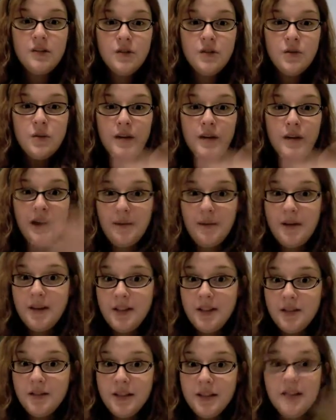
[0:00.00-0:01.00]
Those are what I
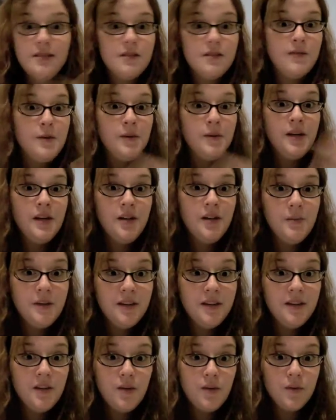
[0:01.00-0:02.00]
mainly read. So if you want to hear
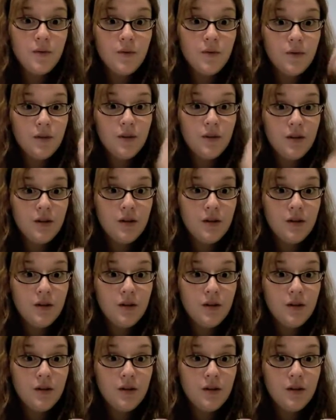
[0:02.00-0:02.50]
about those,